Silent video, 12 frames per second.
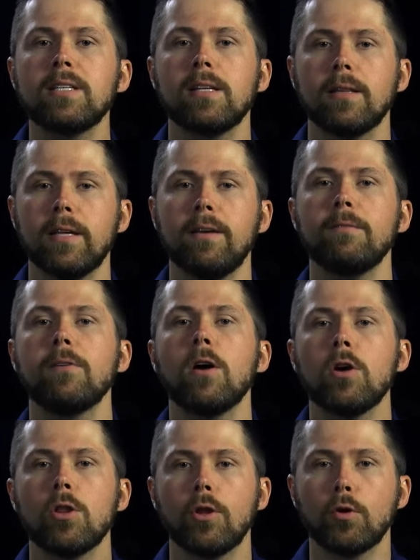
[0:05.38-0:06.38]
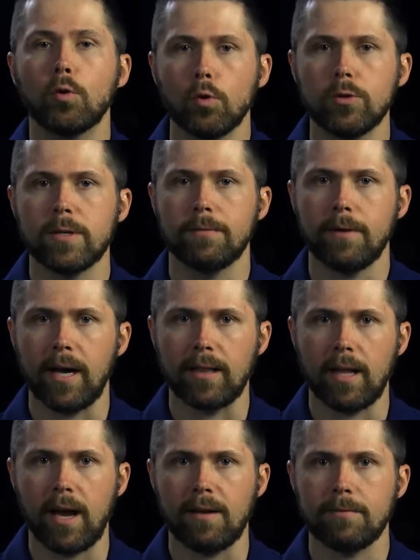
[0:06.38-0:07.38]
to live the crucified
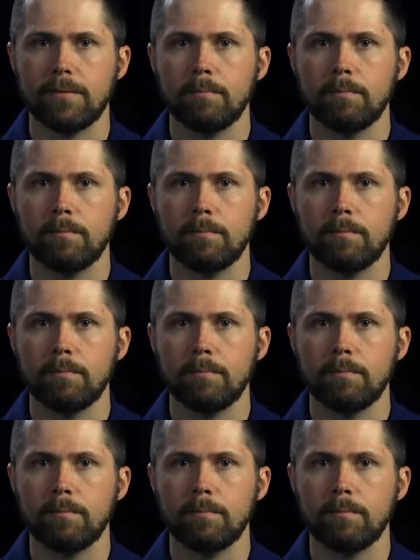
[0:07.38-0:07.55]
life.